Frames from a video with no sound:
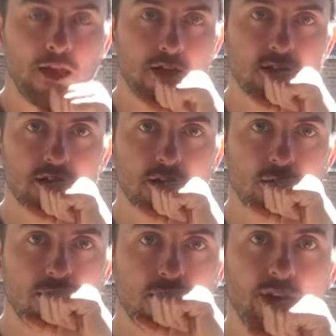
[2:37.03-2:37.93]
So
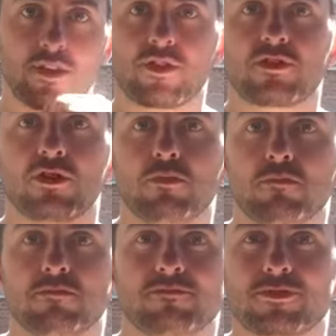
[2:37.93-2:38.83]
they're the two
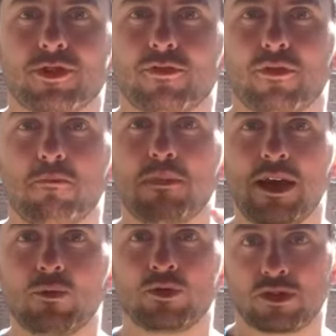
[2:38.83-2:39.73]
sort of
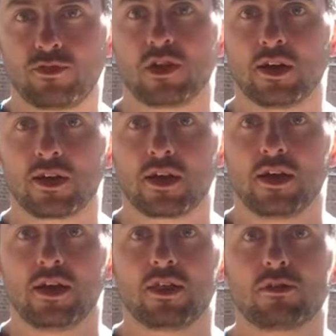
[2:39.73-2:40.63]
main ones, if you like.
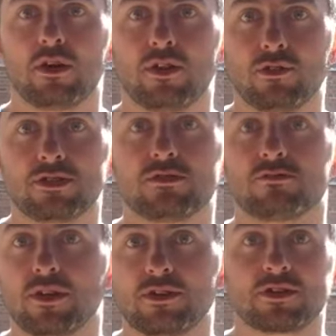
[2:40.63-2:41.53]
There is
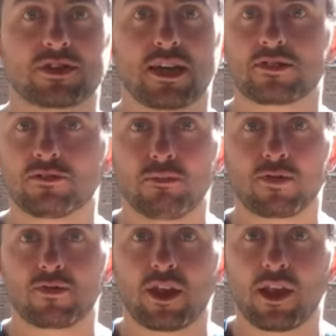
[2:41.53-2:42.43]
a set of
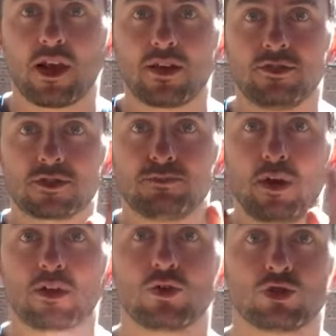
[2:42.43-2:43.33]
muscles that line the
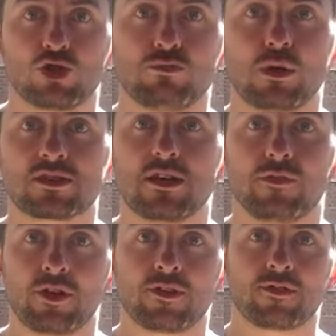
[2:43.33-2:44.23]
spine called your
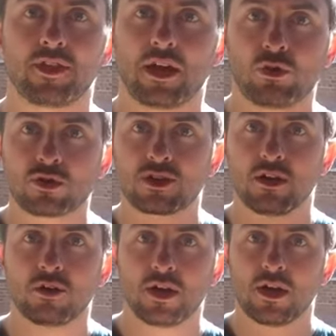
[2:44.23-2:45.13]
multifidus, and they're
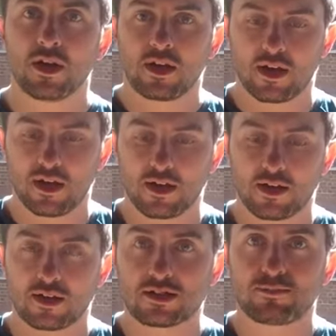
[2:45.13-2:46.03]
also a
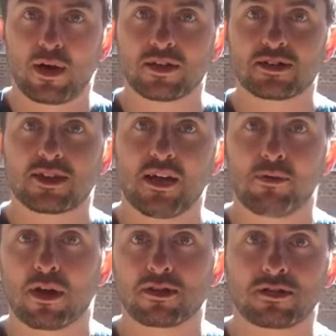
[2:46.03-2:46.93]
spine
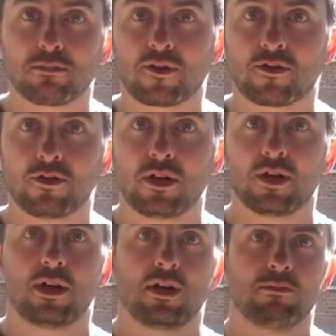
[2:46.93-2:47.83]
stabilizing muscle,
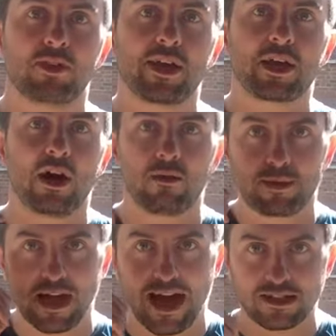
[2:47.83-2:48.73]
but they can't
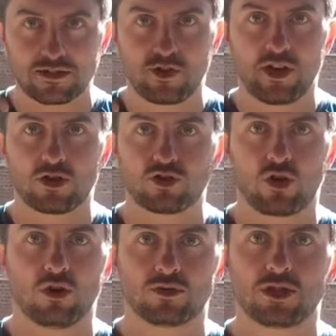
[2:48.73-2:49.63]
be actively controlled.